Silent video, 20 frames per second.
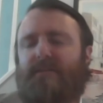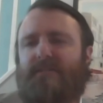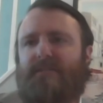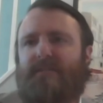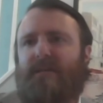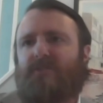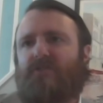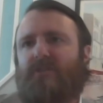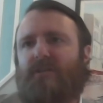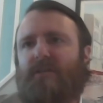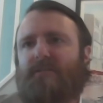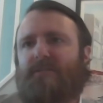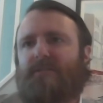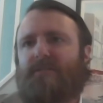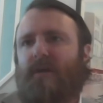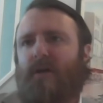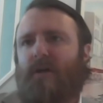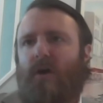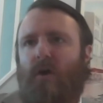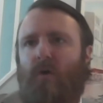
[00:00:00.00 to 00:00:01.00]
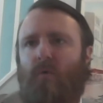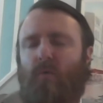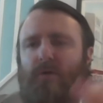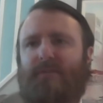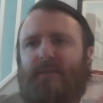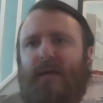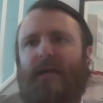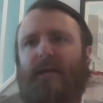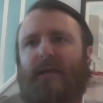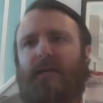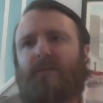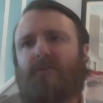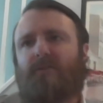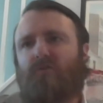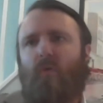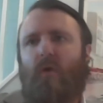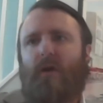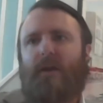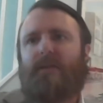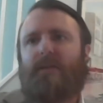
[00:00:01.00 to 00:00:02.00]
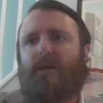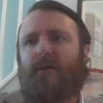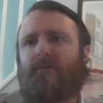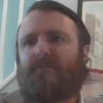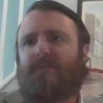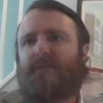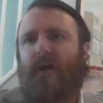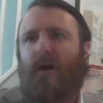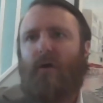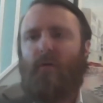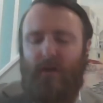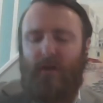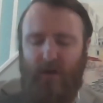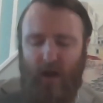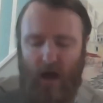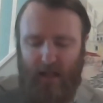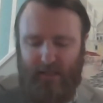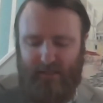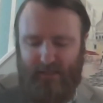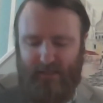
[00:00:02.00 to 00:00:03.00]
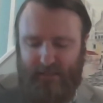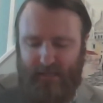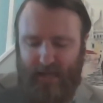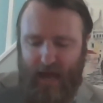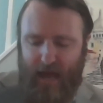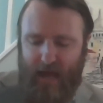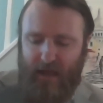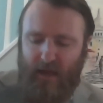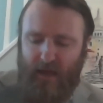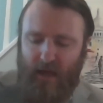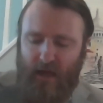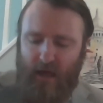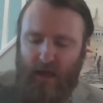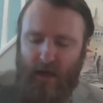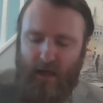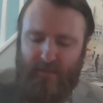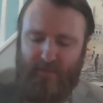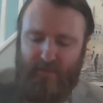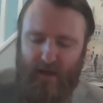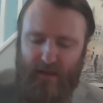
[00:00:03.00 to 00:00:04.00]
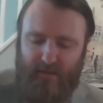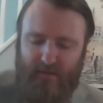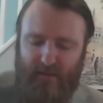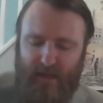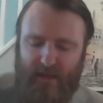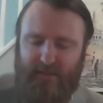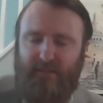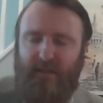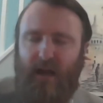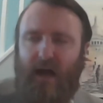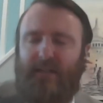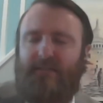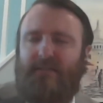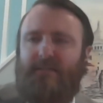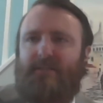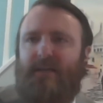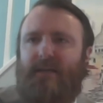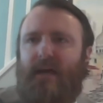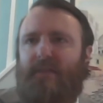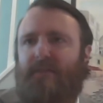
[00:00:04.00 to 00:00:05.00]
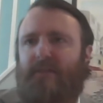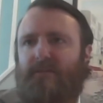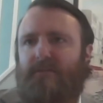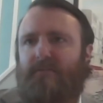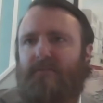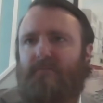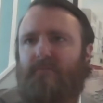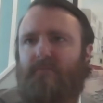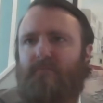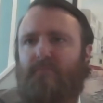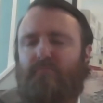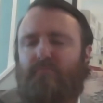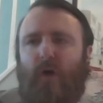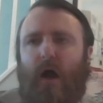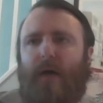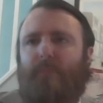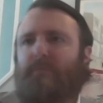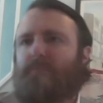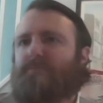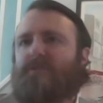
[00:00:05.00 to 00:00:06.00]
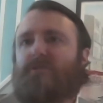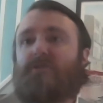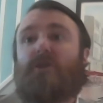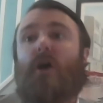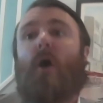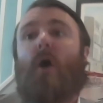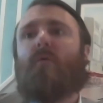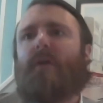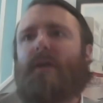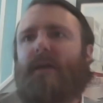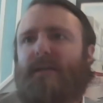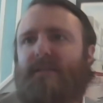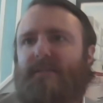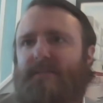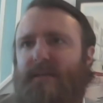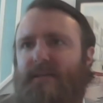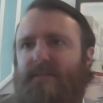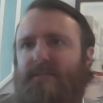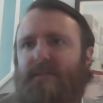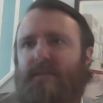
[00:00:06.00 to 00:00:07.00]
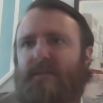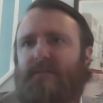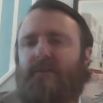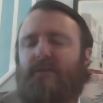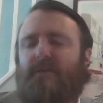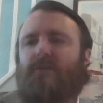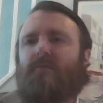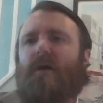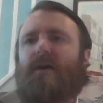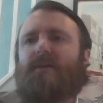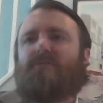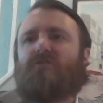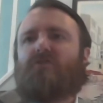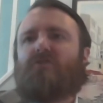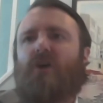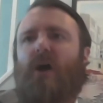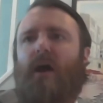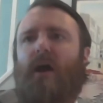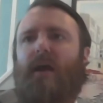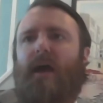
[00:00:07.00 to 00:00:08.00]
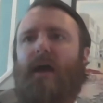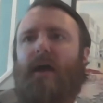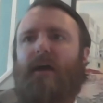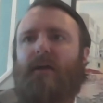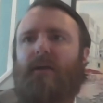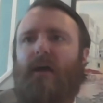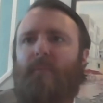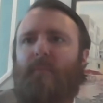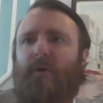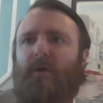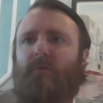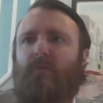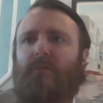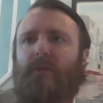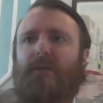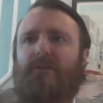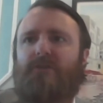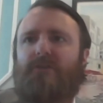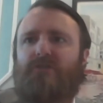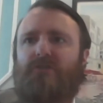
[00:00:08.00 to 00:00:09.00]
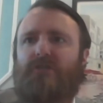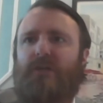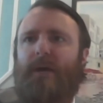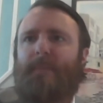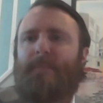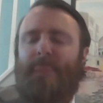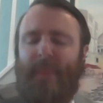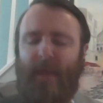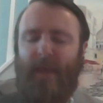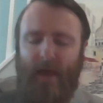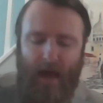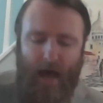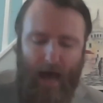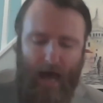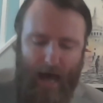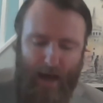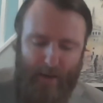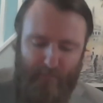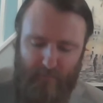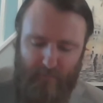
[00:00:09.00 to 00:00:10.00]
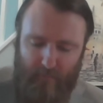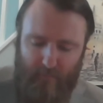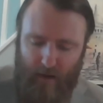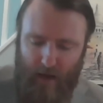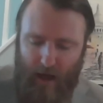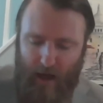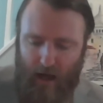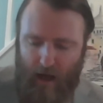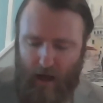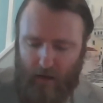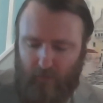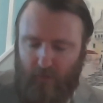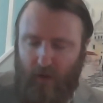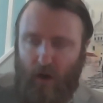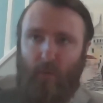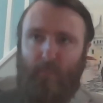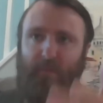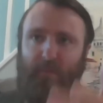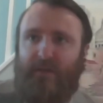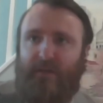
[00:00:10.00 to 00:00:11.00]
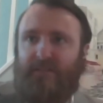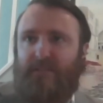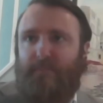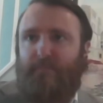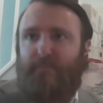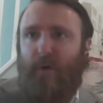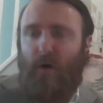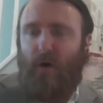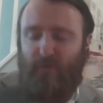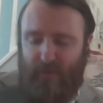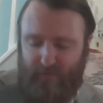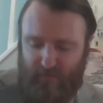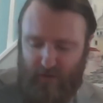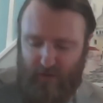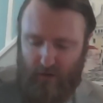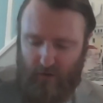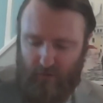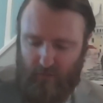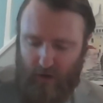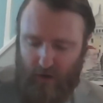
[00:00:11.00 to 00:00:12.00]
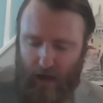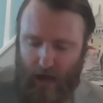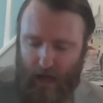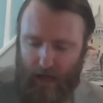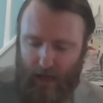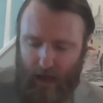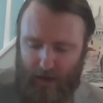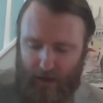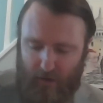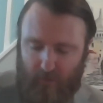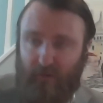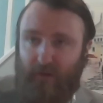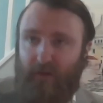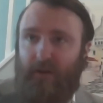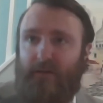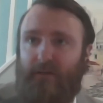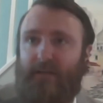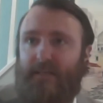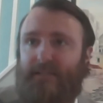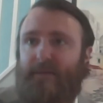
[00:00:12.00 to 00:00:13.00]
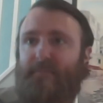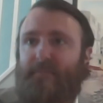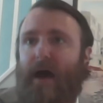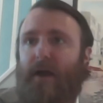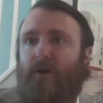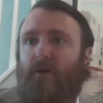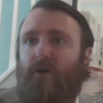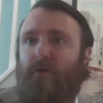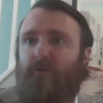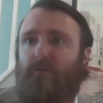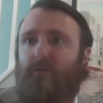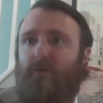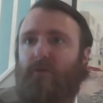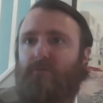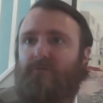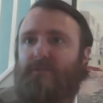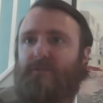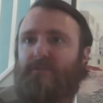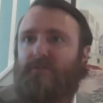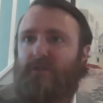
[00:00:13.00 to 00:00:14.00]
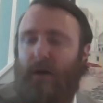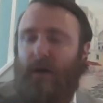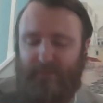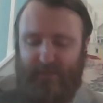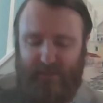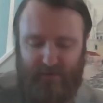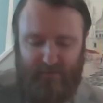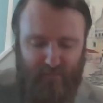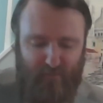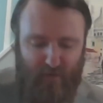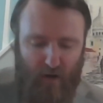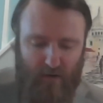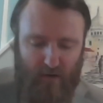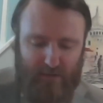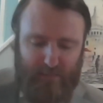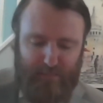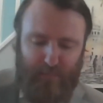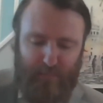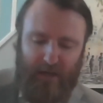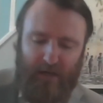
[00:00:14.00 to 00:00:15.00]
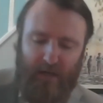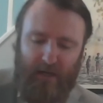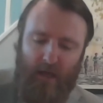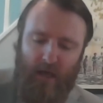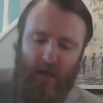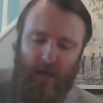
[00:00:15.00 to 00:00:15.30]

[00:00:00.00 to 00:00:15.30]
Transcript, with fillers: decisions were taken 20 years ago and not today. That, that's not to say that problems don't exist in the US China economic relationship. Um, I'll open this to both of you. Uh, I don't, it doesn't matter who, who jumps in first, but